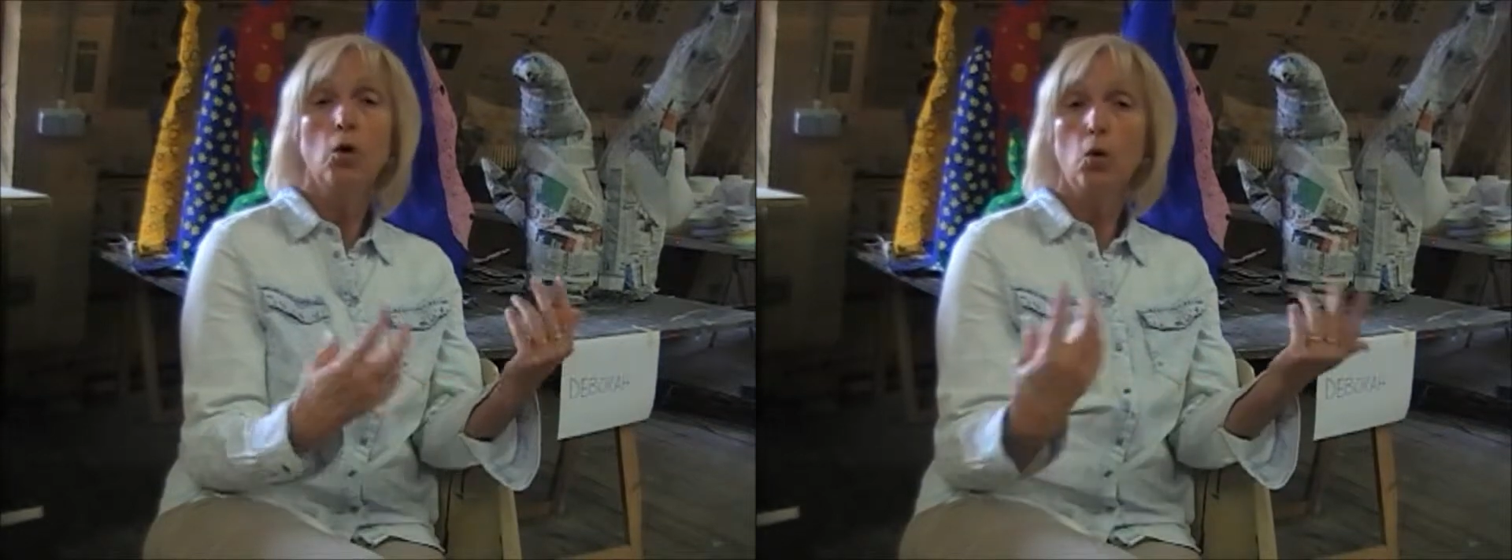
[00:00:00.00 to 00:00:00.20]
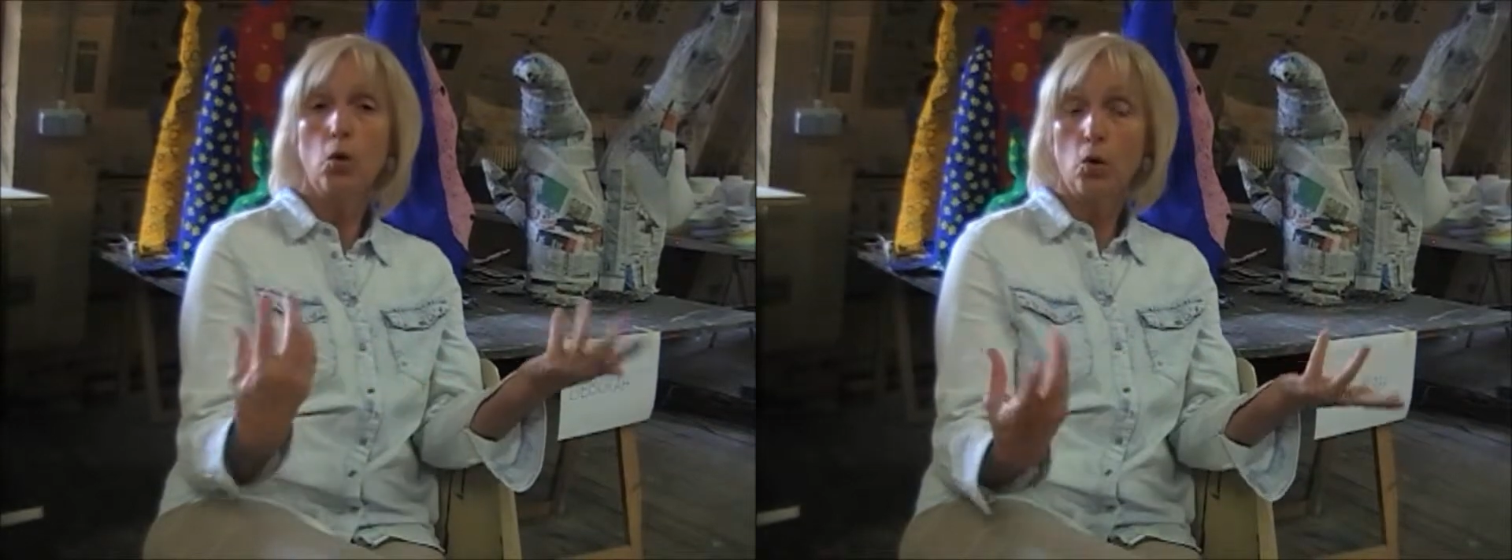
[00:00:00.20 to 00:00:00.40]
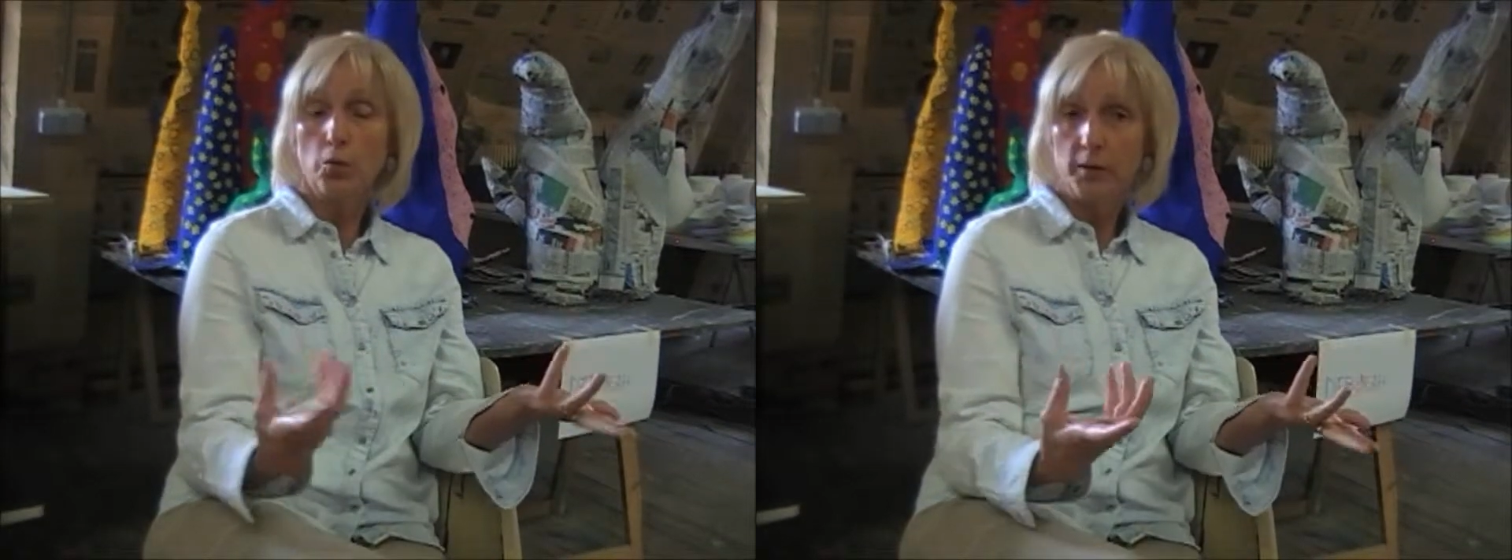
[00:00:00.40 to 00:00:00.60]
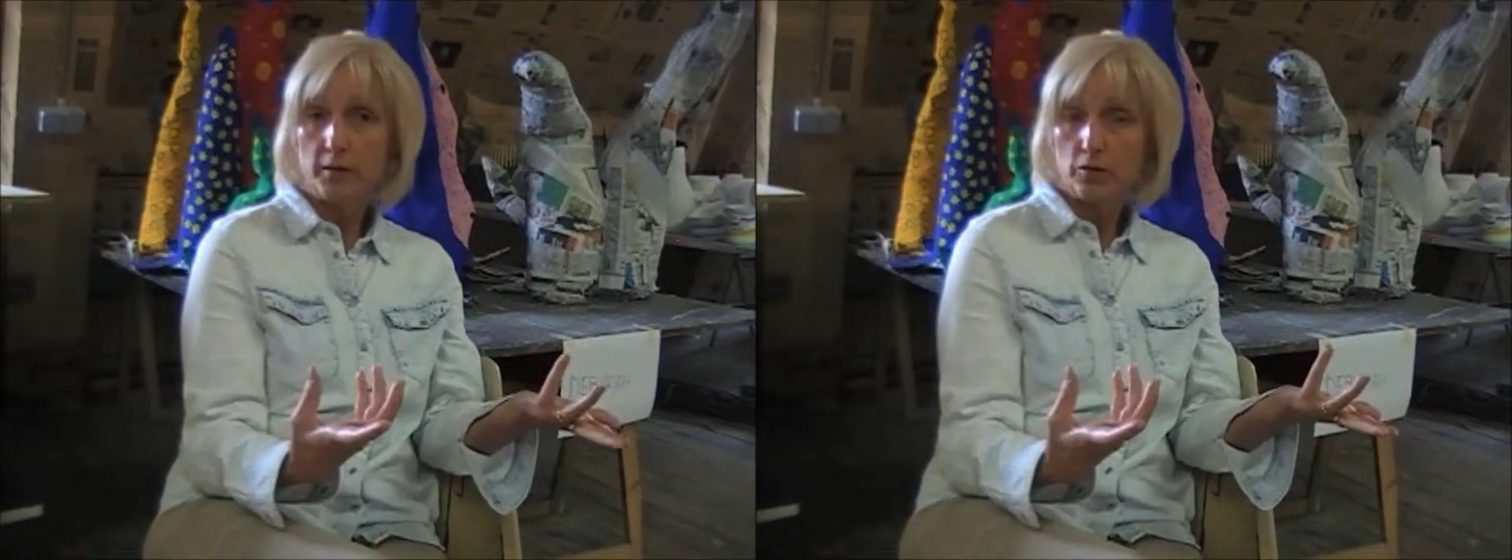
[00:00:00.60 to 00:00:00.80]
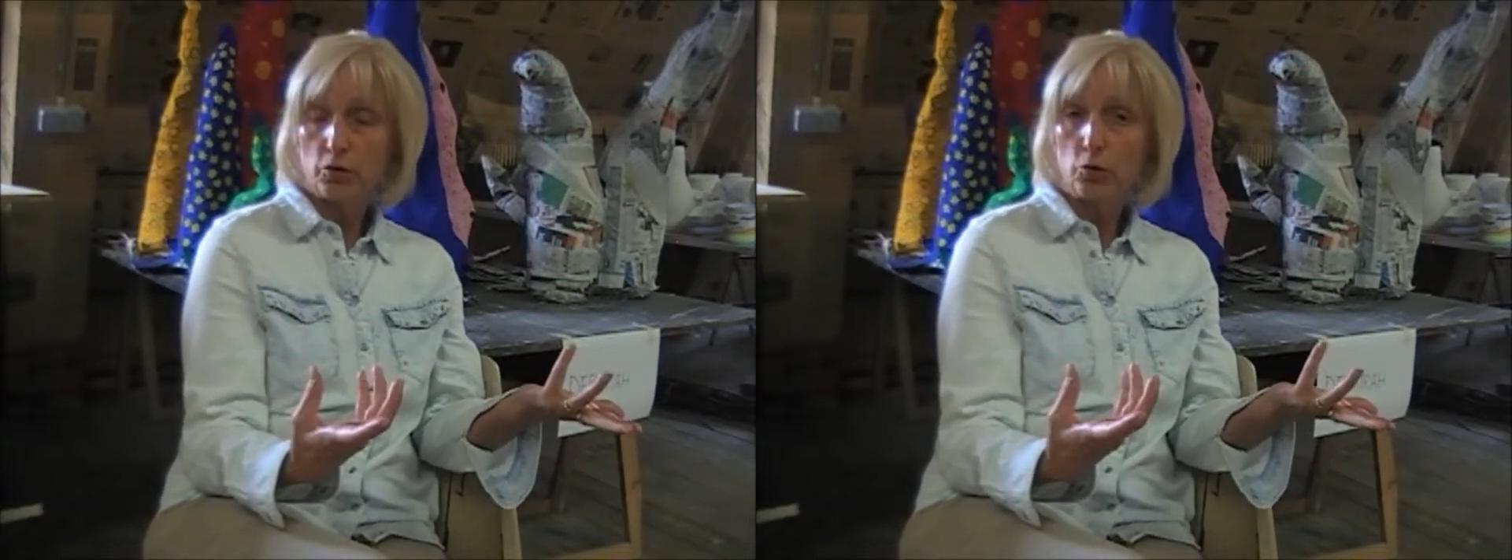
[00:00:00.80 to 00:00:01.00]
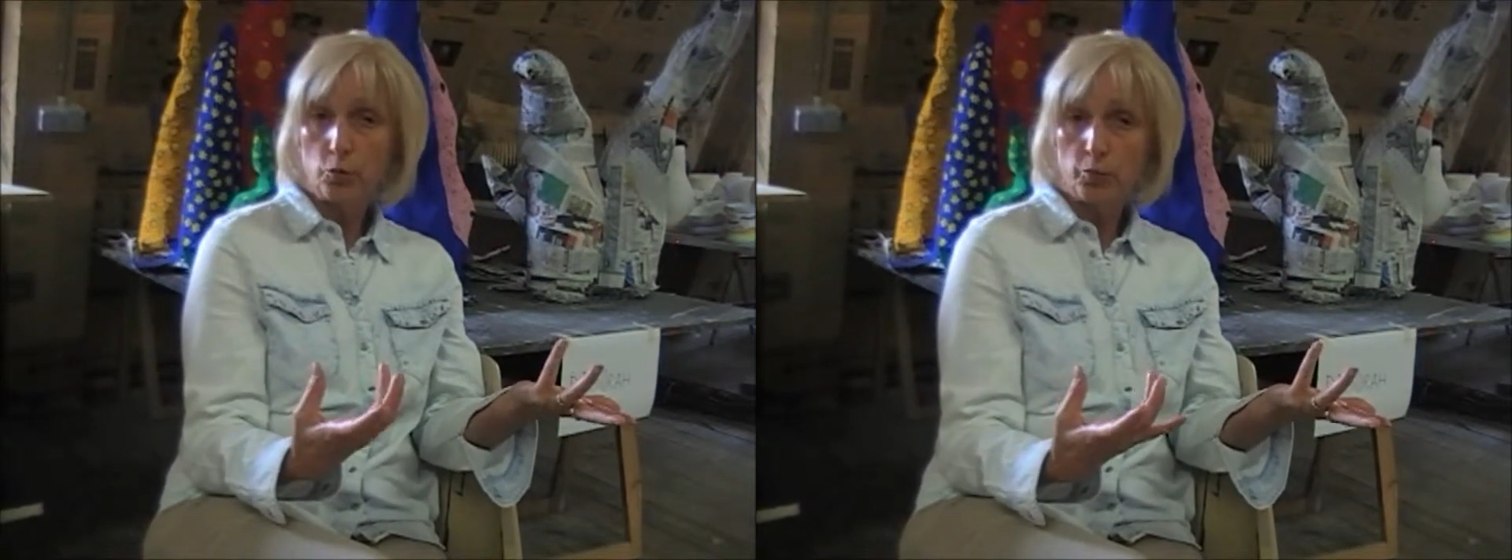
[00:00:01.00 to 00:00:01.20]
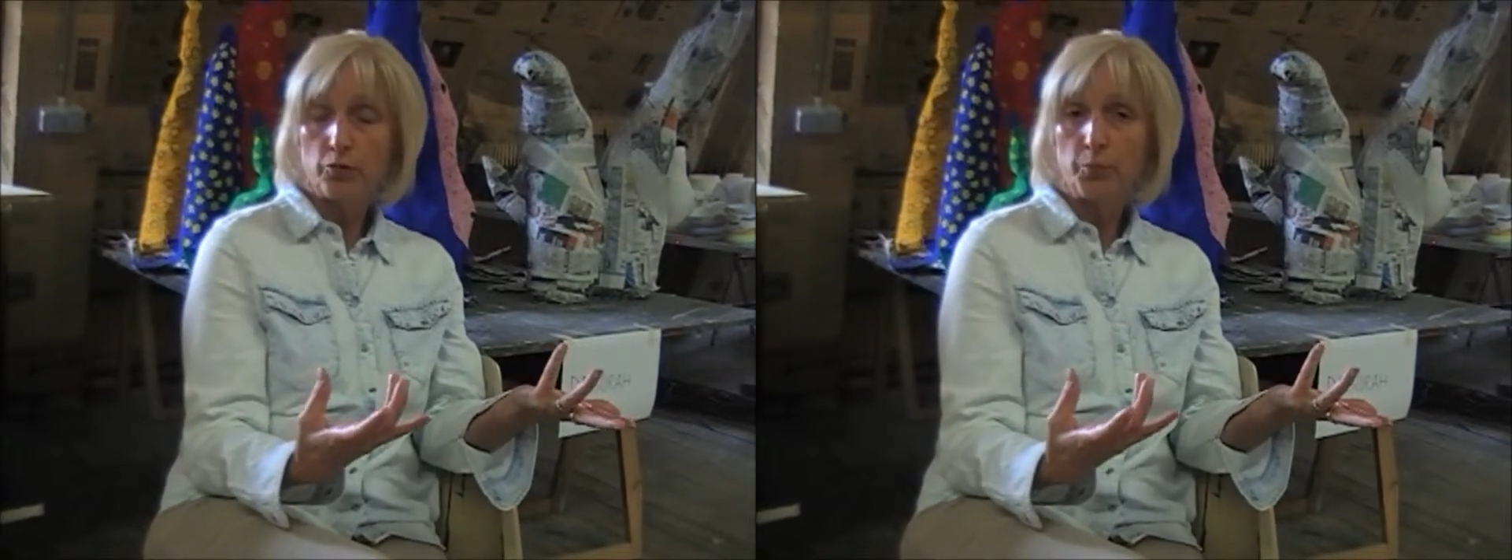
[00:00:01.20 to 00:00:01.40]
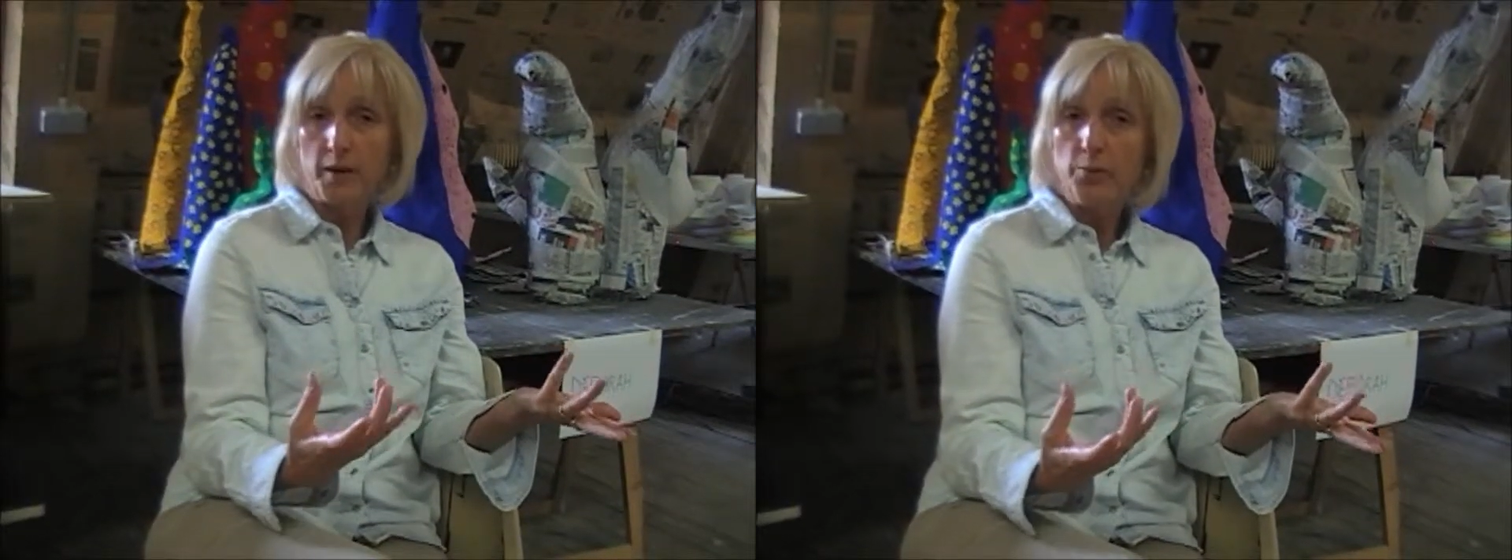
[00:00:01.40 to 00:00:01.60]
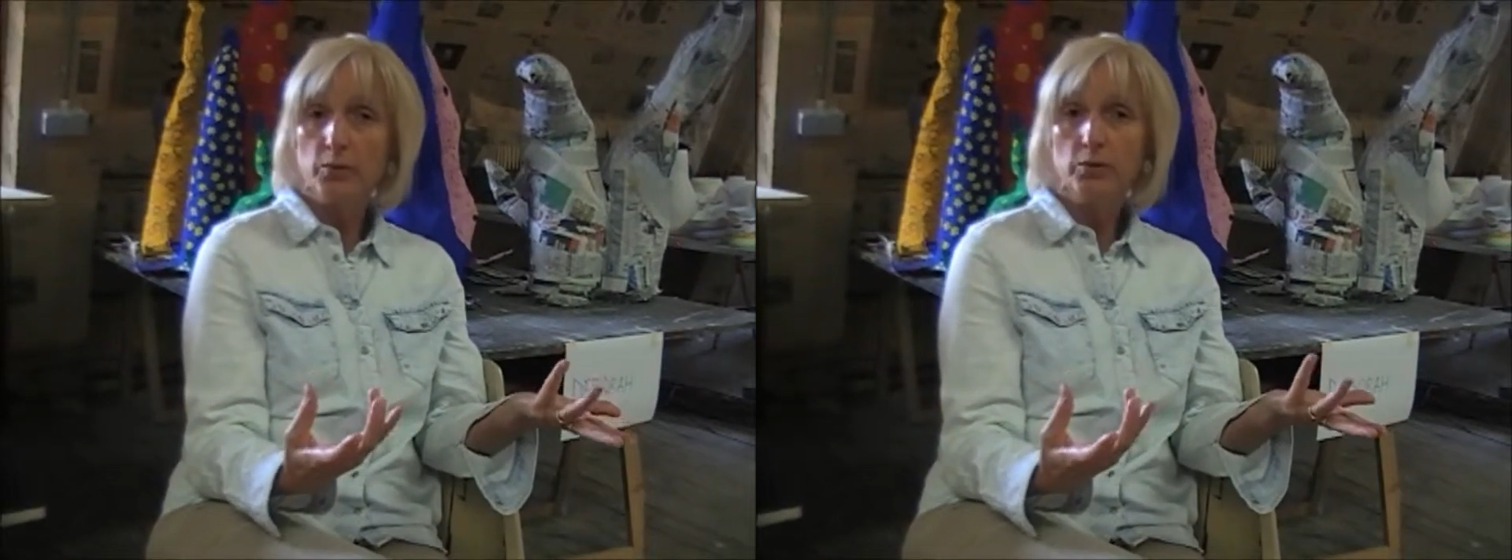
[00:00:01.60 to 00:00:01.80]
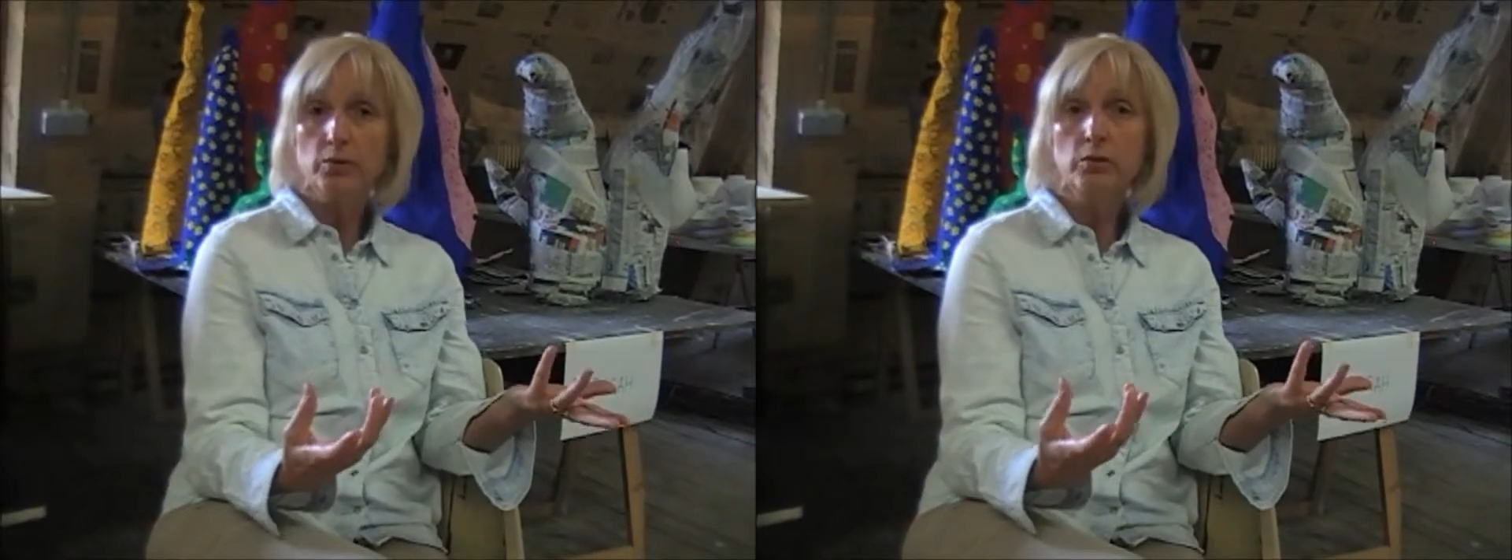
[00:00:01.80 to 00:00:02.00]
or with the group of
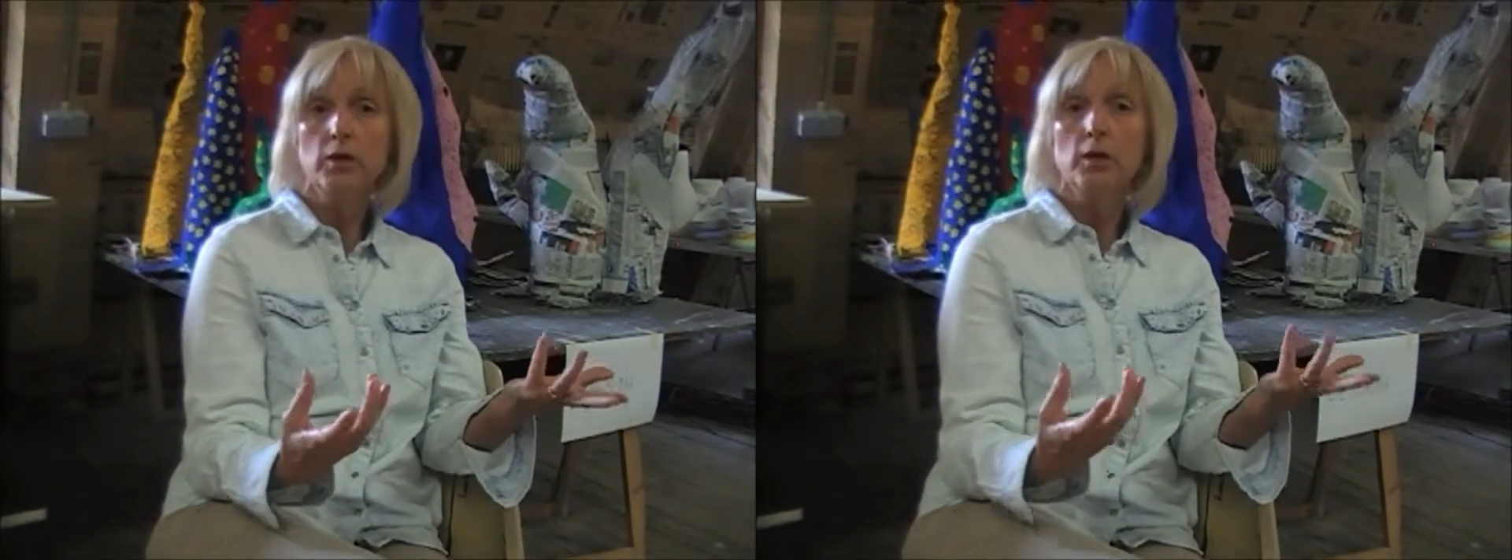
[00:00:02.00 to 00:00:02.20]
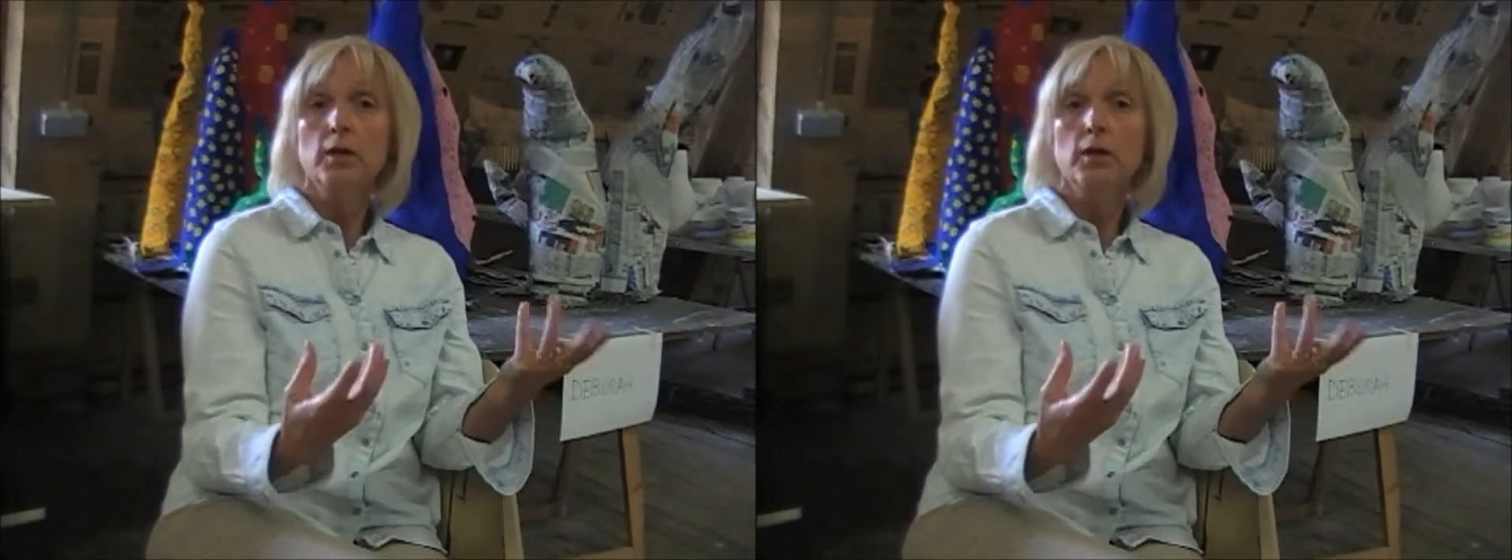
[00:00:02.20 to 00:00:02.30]
people